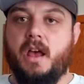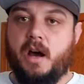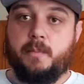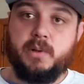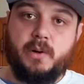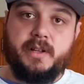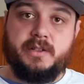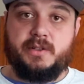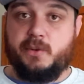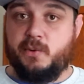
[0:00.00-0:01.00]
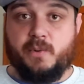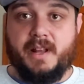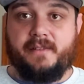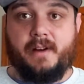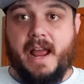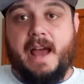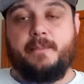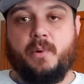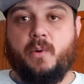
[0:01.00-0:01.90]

upload it to whatever app